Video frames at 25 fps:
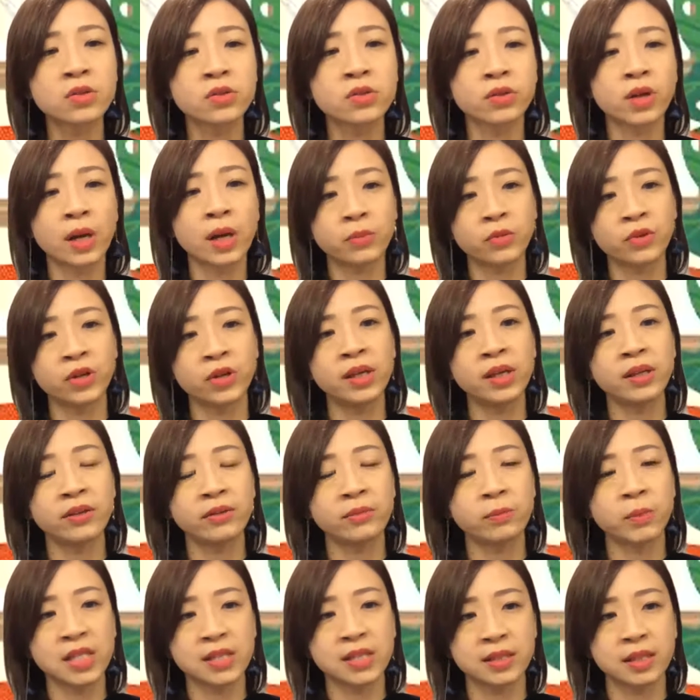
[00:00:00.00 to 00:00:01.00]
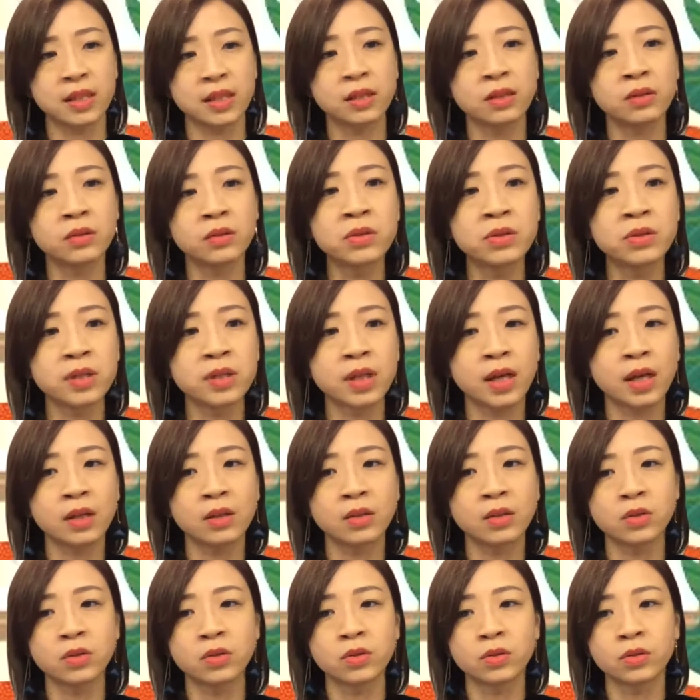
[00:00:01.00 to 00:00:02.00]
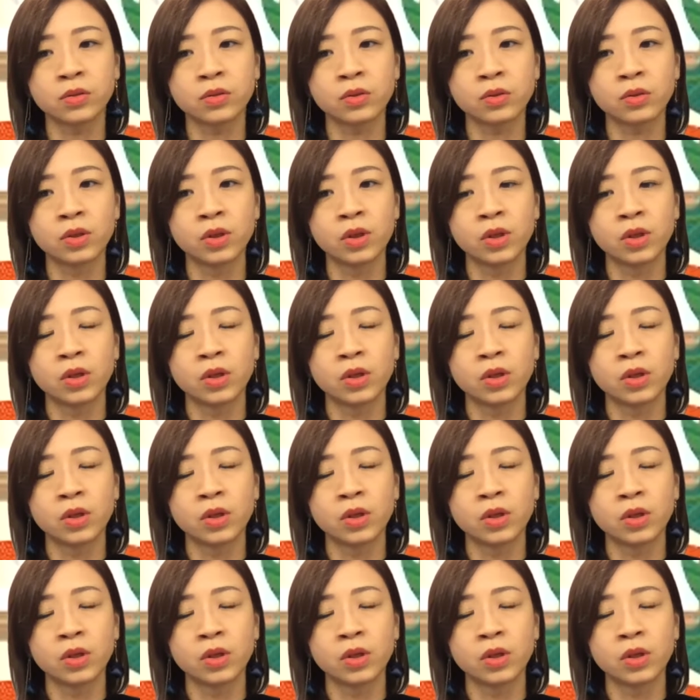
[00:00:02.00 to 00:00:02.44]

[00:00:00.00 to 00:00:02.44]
to upgrade my skills and to